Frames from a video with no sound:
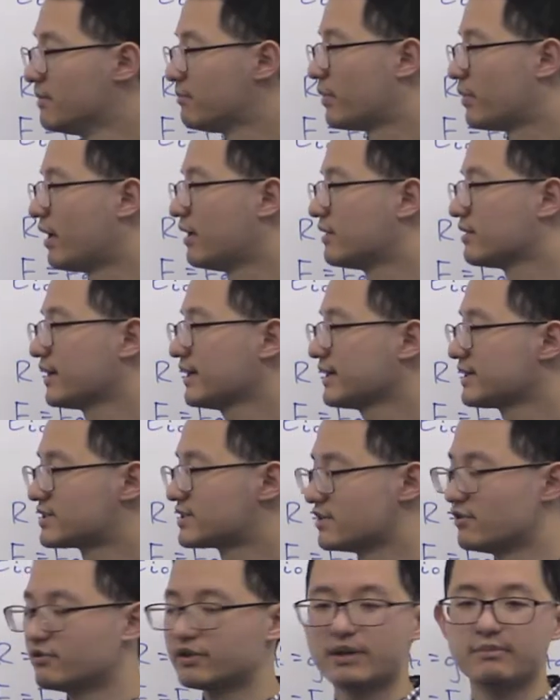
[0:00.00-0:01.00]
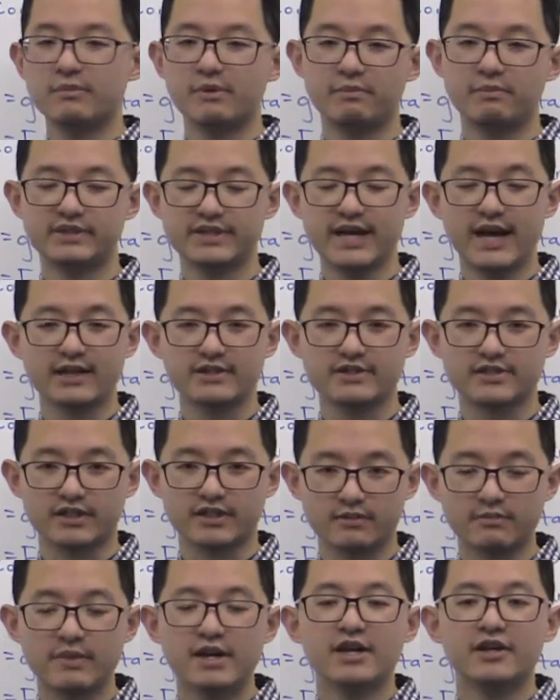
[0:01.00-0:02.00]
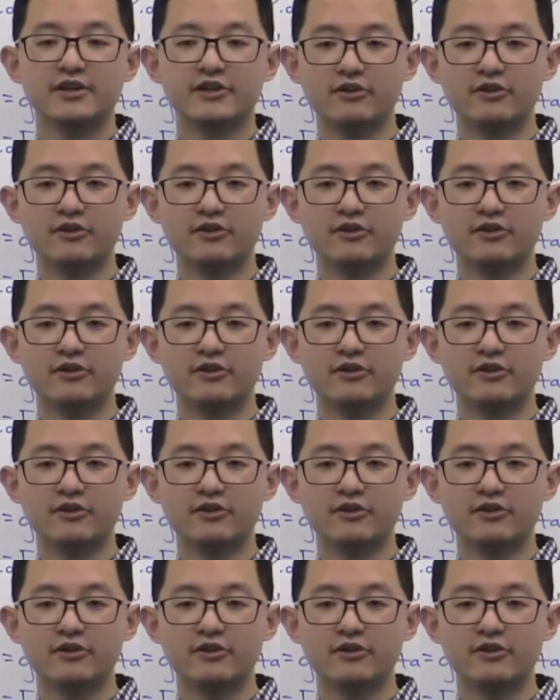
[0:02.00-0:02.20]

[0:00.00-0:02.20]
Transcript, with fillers: but unlike sodium and potassium,